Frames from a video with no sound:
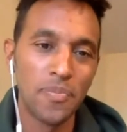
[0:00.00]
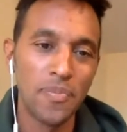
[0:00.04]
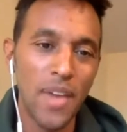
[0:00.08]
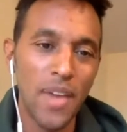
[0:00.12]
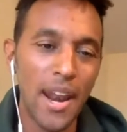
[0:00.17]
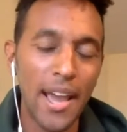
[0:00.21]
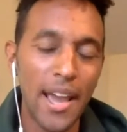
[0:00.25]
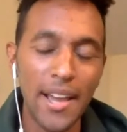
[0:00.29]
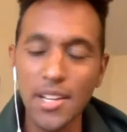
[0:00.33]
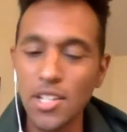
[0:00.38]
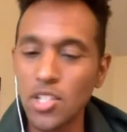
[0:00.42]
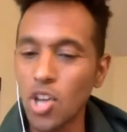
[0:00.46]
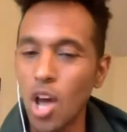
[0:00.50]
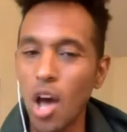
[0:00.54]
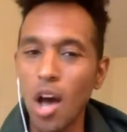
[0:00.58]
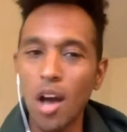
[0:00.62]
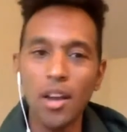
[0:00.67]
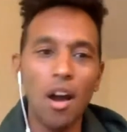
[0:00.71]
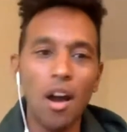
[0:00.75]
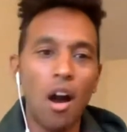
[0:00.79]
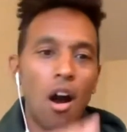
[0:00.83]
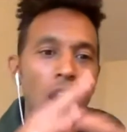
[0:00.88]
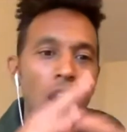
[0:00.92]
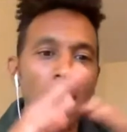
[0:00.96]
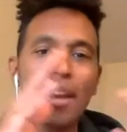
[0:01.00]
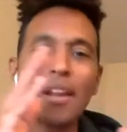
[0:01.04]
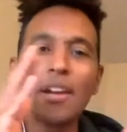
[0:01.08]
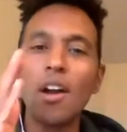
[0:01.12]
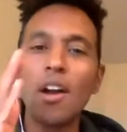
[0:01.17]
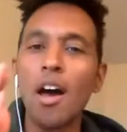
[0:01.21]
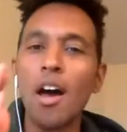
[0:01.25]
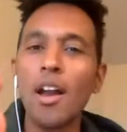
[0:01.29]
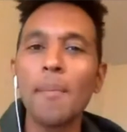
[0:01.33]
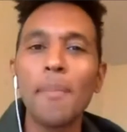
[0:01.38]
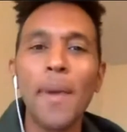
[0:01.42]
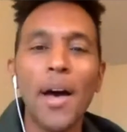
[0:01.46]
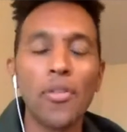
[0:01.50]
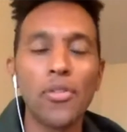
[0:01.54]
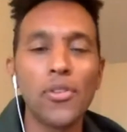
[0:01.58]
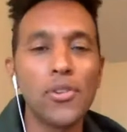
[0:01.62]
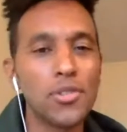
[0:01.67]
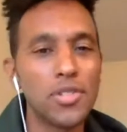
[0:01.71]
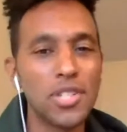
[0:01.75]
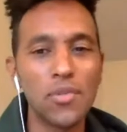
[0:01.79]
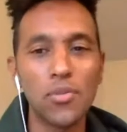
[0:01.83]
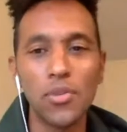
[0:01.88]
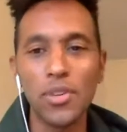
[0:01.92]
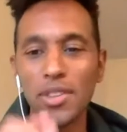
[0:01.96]
And I can talk on and on about
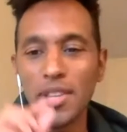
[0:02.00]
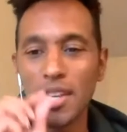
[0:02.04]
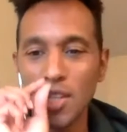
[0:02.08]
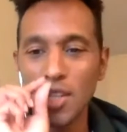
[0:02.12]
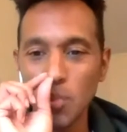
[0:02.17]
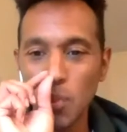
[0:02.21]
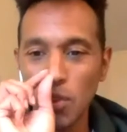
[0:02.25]
those different things,